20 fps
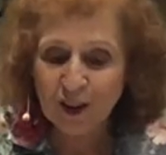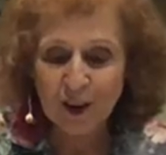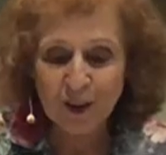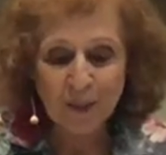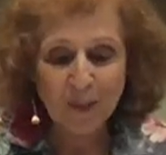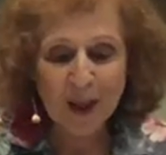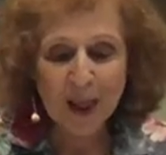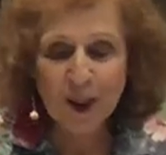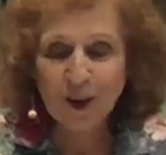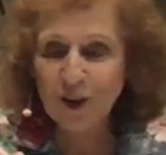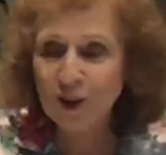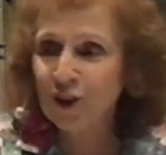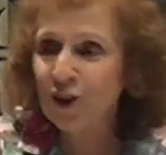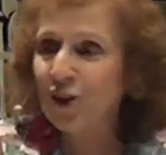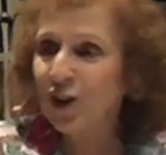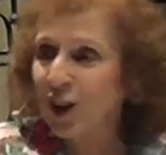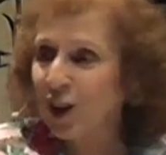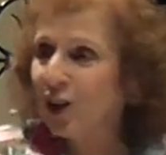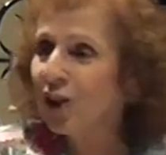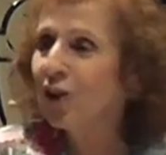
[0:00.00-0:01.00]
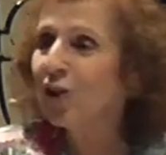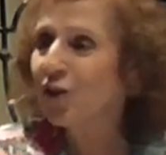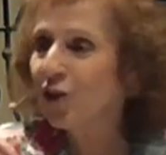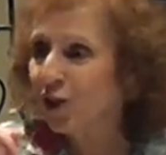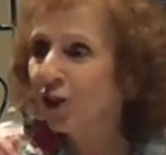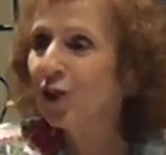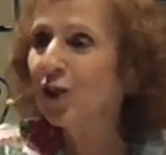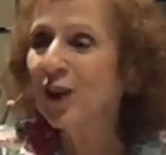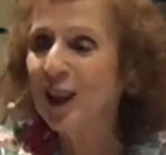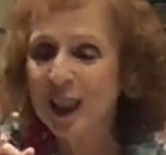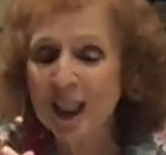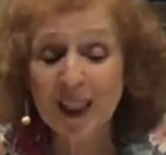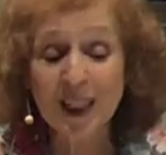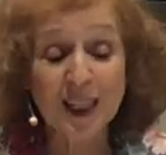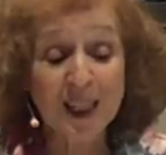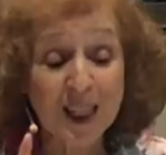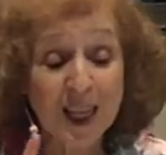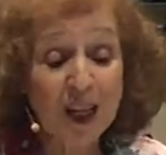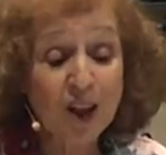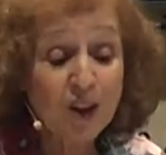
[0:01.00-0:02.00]
you, make sure that you're tuning in
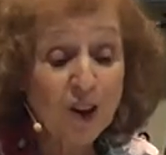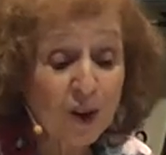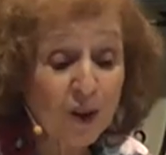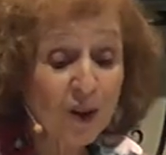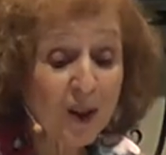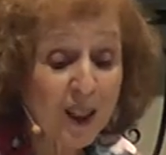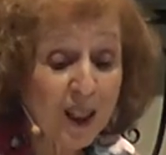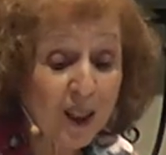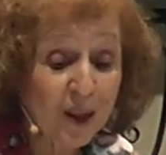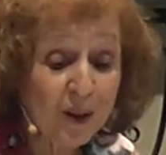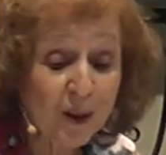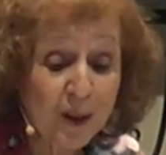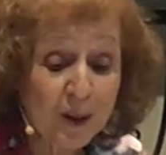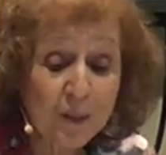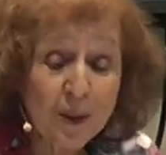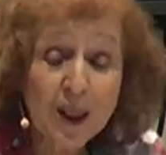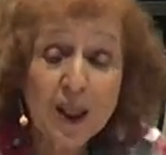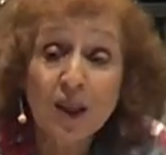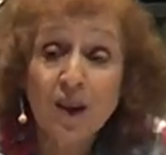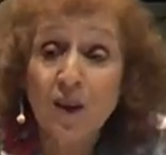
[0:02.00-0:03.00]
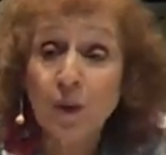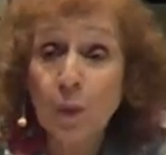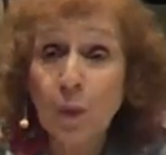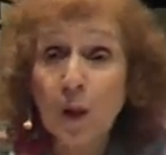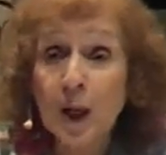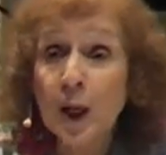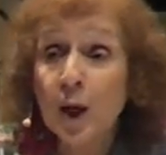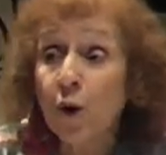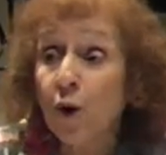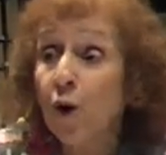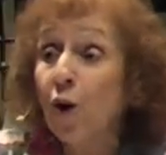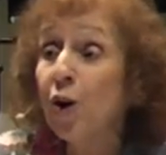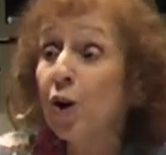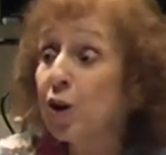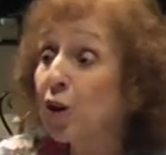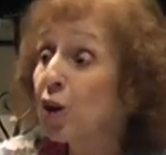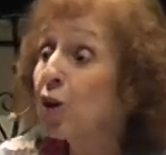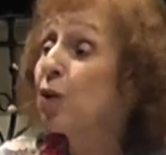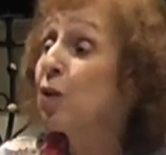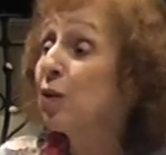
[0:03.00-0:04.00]
and that you're hearing because where are
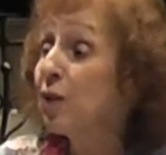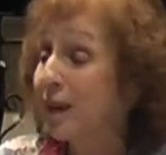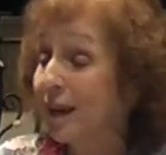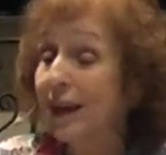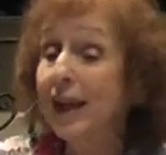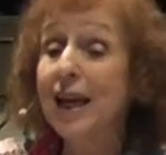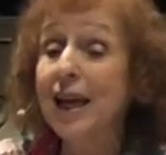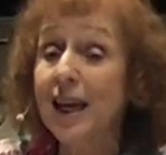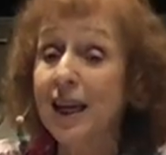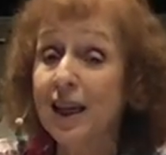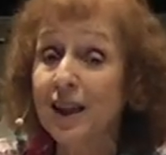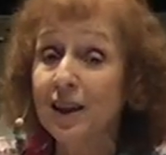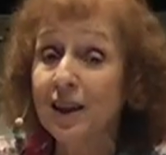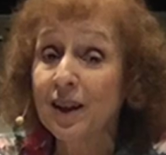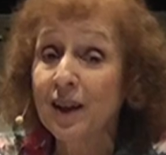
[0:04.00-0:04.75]
you today?